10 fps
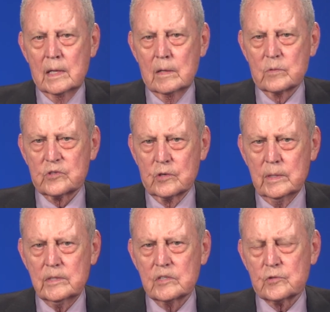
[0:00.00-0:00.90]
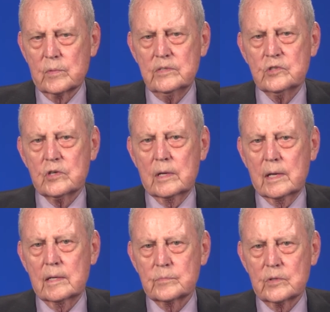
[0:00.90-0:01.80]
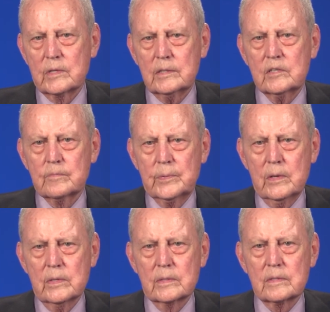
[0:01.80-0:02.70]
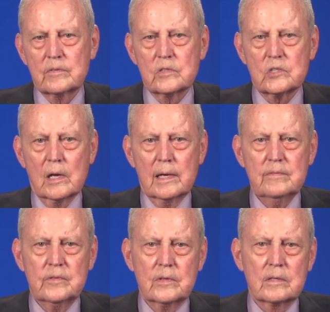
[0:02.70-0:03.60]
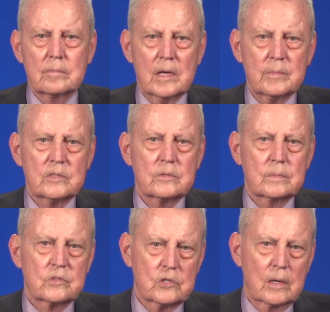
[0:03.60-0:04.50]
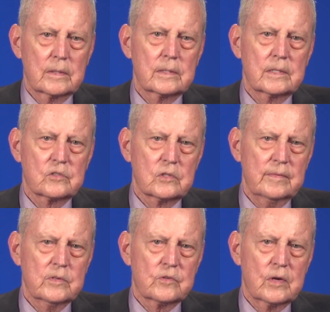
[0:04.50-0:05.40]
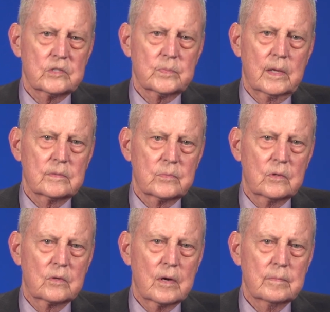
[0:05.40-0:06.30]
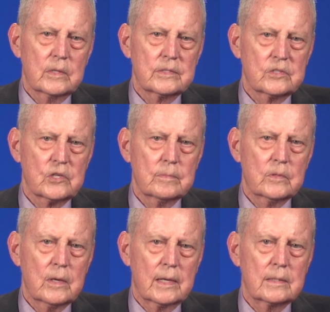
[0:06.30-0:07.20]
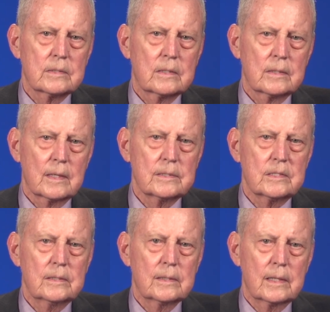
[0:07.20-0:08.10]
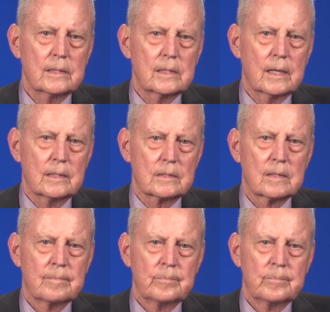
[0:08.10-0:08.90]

It was during this rich and productive period of his life that Mehmet started his liver transplant program on December eighth, nineteen eighty-eight.